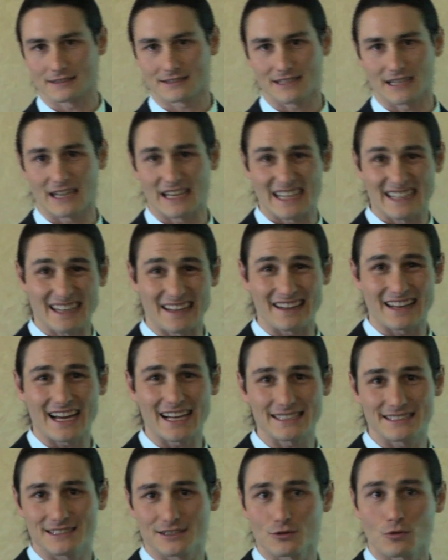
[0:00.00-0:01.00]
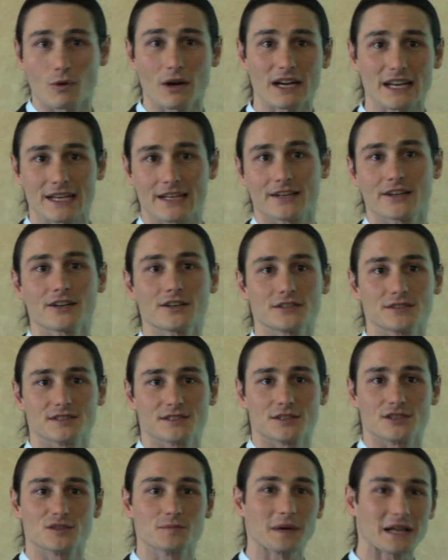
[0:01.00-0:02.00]
said in the last 20 years,
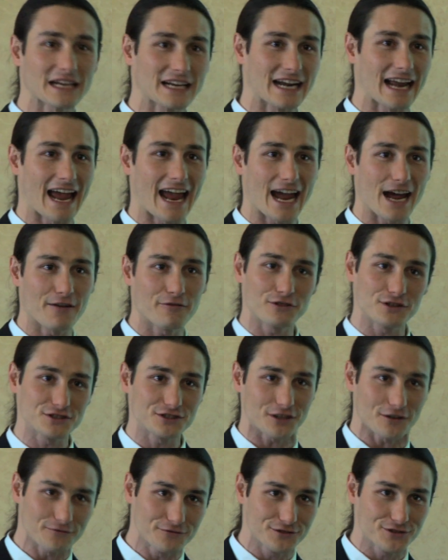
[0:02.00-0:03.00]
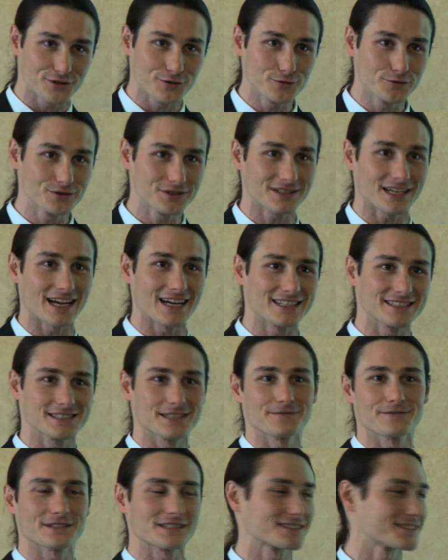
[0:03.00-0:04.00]
there's been an average of 2
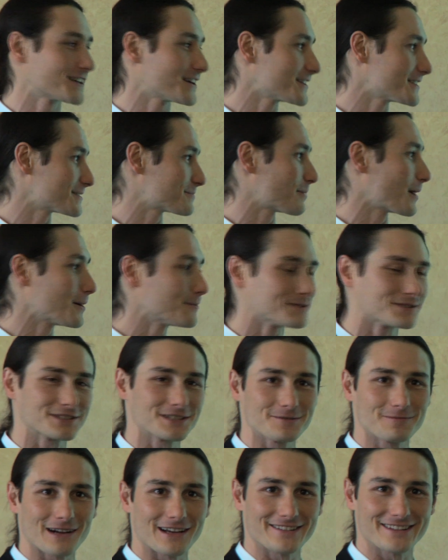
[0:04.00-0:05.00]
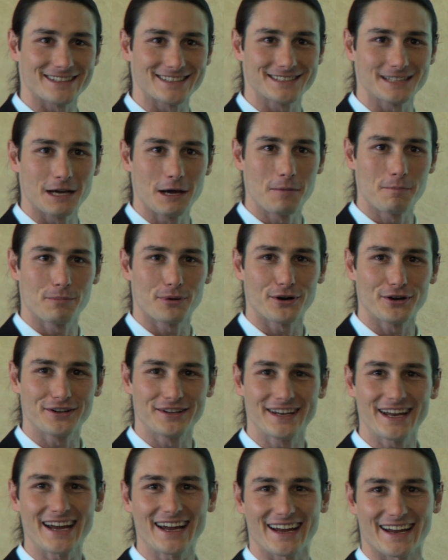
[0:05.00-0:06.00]
scientific studies published about this per
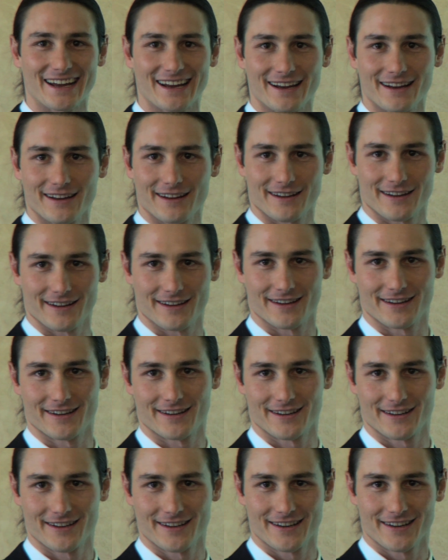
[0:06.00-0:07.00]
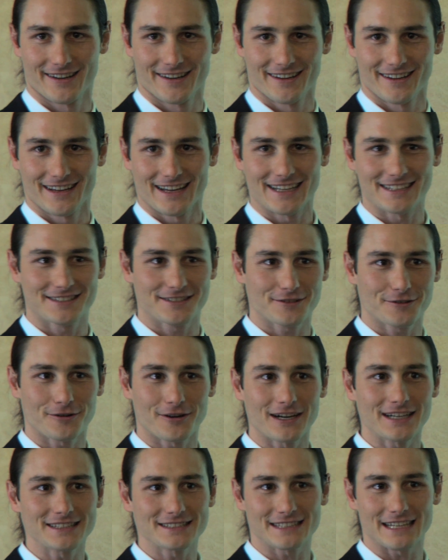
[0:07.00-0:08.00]
day. It's
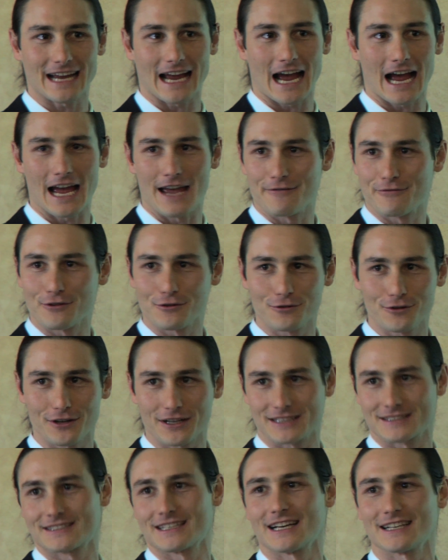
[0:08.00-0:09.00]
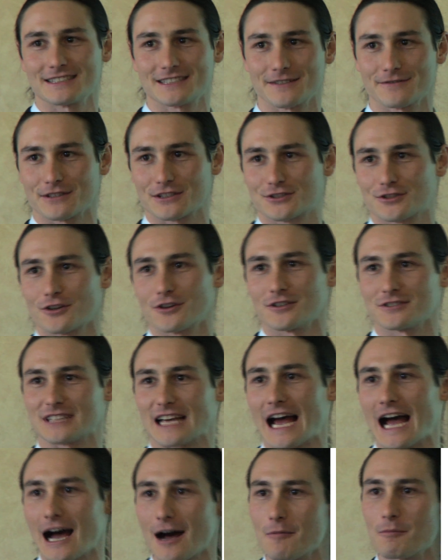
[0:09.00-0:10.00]
crazy if you look at scientific journals
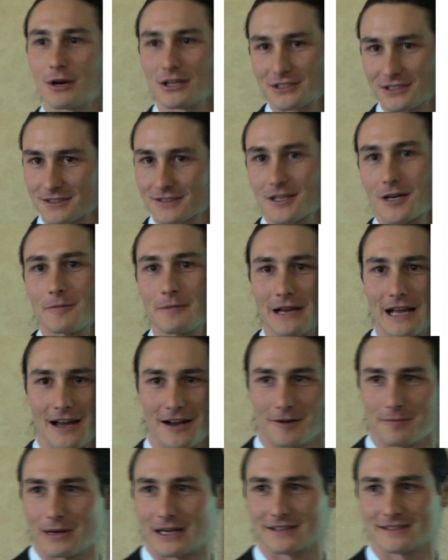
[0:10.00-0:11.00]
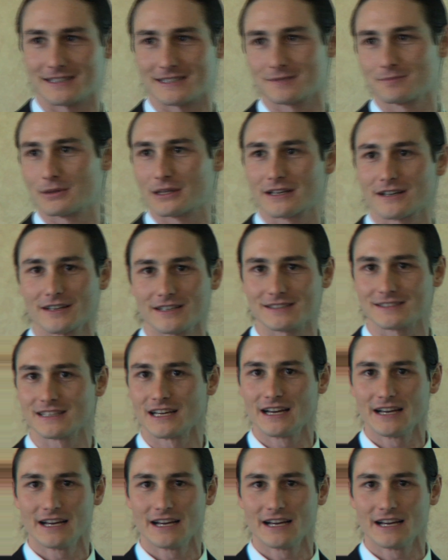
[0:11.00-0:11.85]
how much is coming out about this, because